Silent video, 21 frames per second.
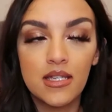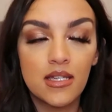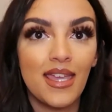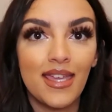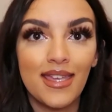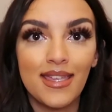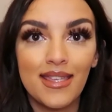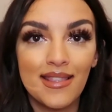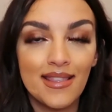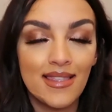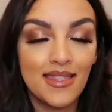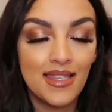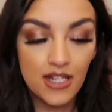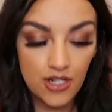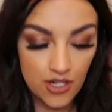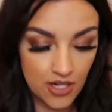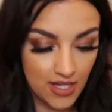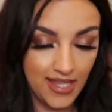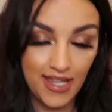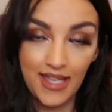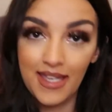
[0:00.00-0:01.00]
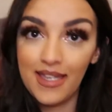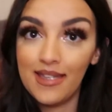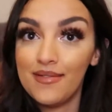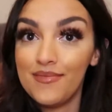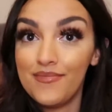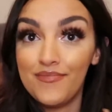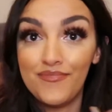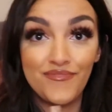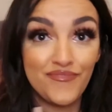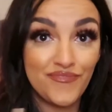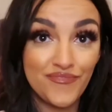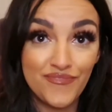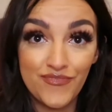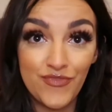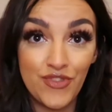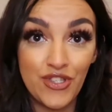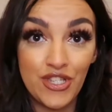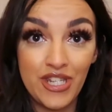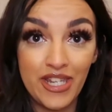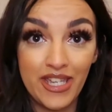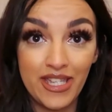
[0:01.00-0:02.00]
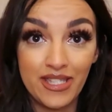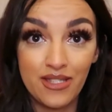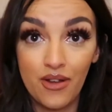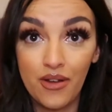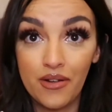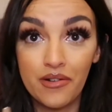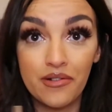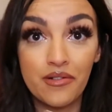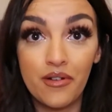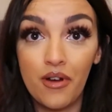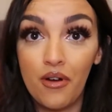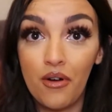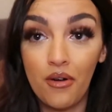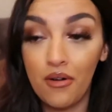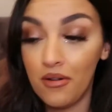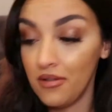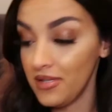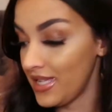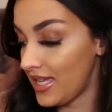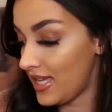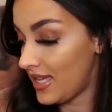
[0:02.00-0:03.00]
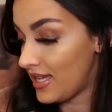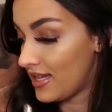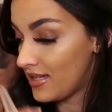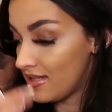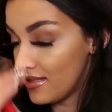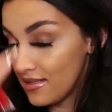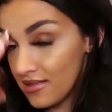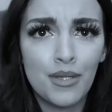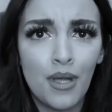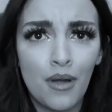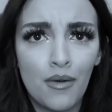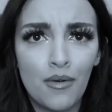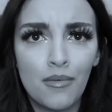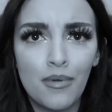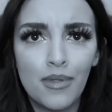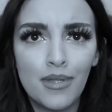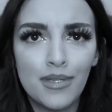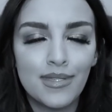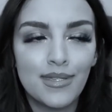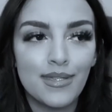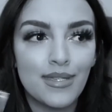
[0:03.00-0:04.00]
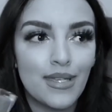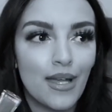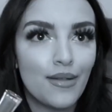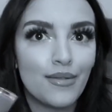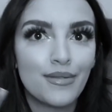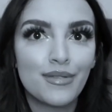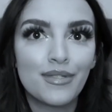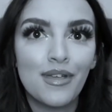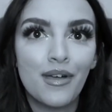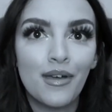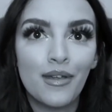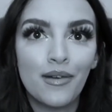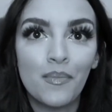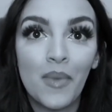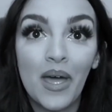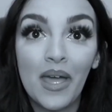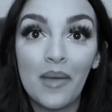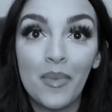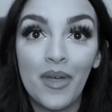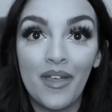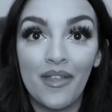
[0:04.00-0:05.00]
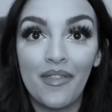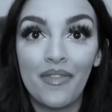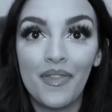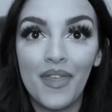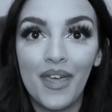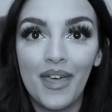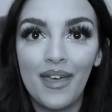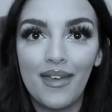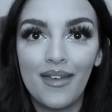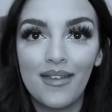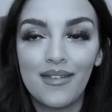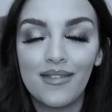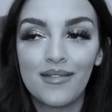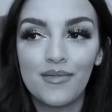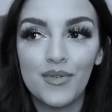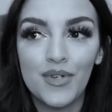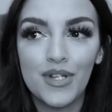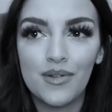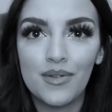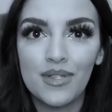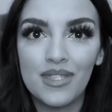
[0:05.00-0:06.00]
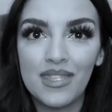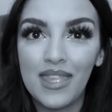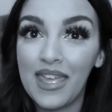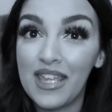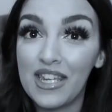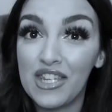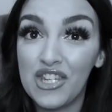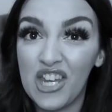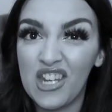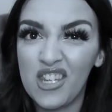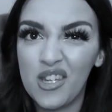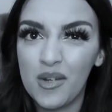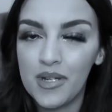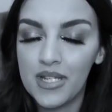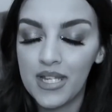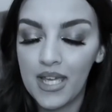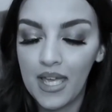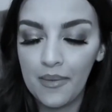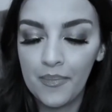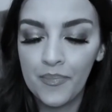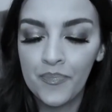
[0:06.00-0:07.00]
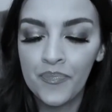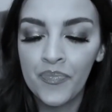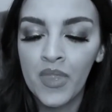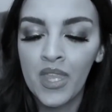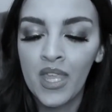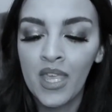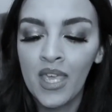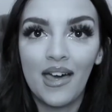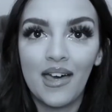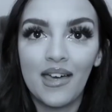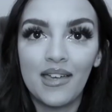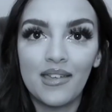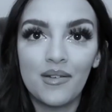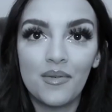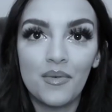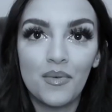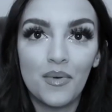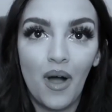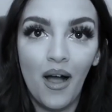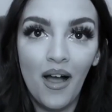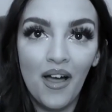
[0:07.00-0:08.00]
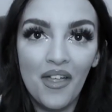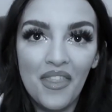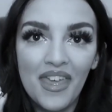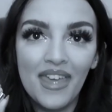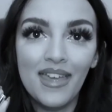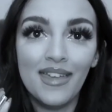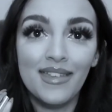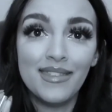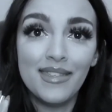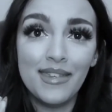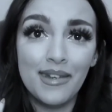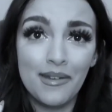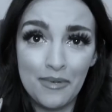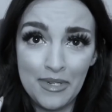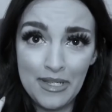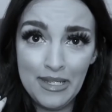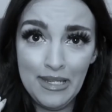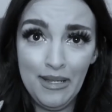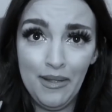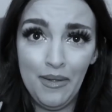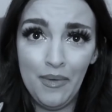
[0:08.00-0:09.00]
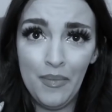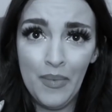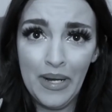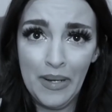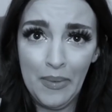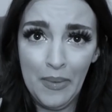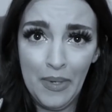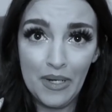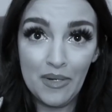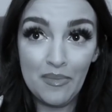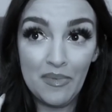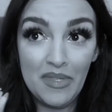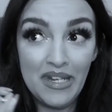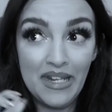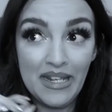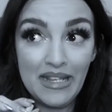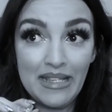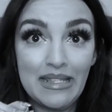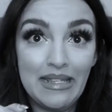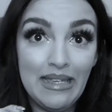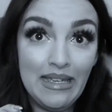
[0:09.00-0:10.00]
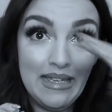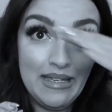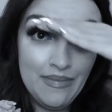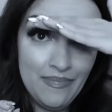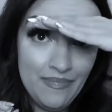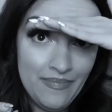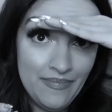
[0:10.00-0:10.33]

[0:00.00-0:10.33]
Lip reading: It literally stays on all day. As horrible as it sounds, on my birthday, which was like January time, I wore this and it was still on when I woke up the next day.